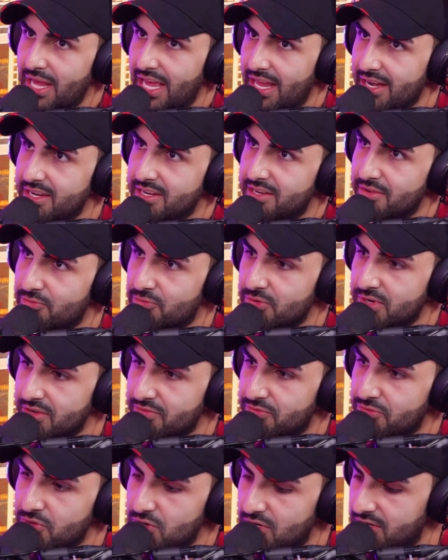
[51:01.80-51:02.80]
be any different
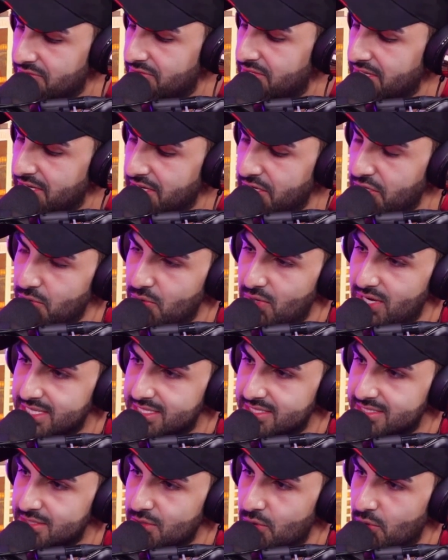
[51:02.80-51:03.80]
if you lived in the
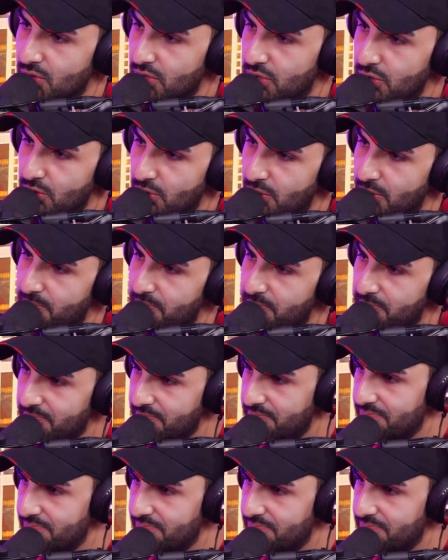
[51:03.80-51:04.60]
US or in Europe?